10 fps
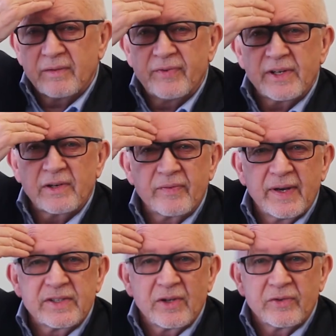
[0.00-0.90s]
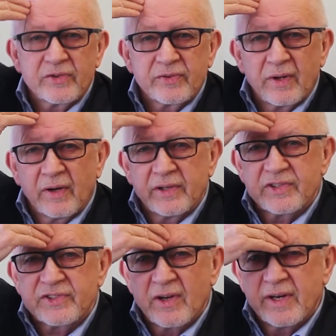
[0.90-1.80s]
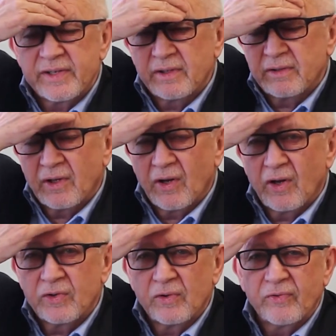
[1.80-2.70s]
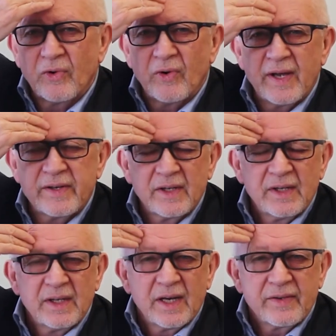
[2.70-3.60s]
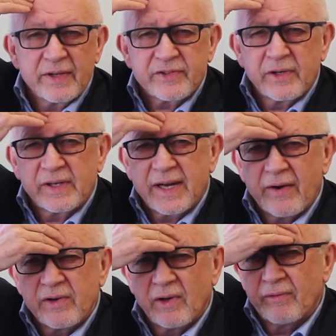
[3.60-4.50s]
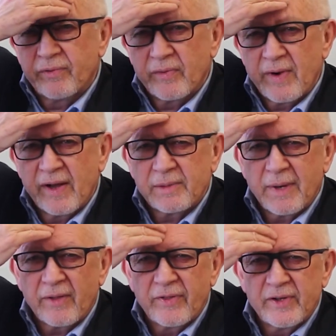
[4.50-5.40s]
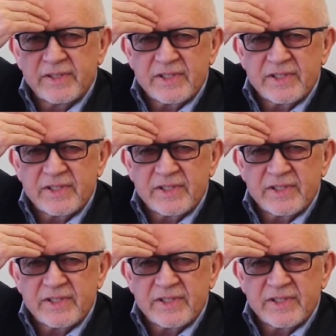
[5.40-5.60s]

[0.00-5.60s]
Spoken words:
a figure of 8 on its side, on your forehead, and that's going to carry on for around about 30